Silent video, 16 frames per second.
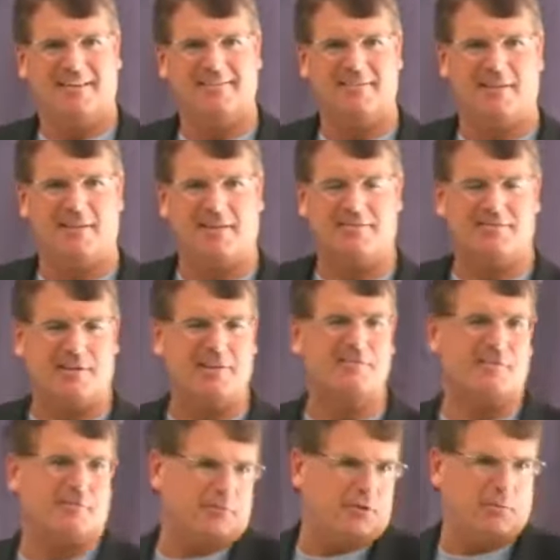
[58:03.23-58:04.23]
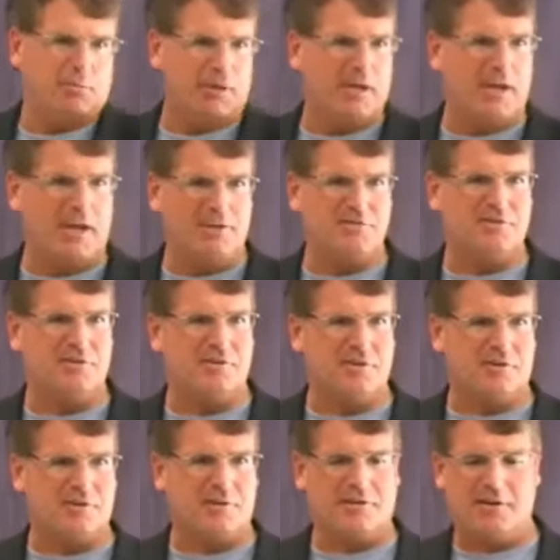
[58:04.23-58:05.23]
It's excessive duplication.
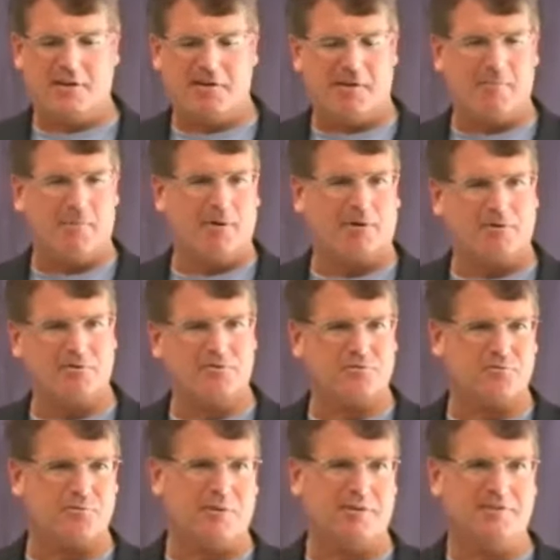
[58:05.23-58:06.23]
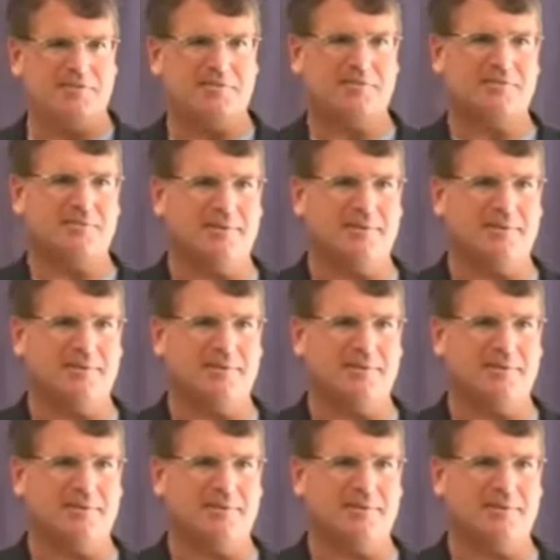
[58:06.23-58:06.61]
They're going to tear up all your streets.